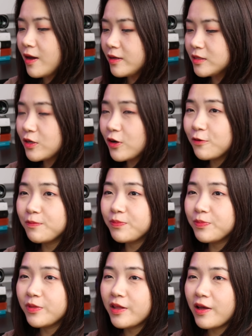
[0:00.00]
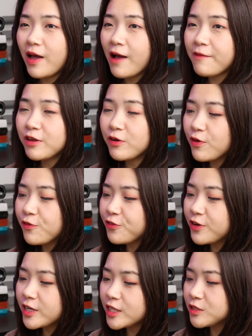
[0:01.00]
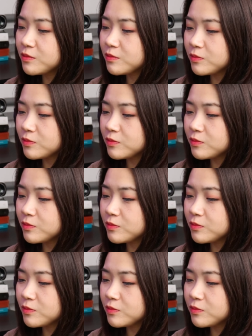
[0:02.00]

So after we finish,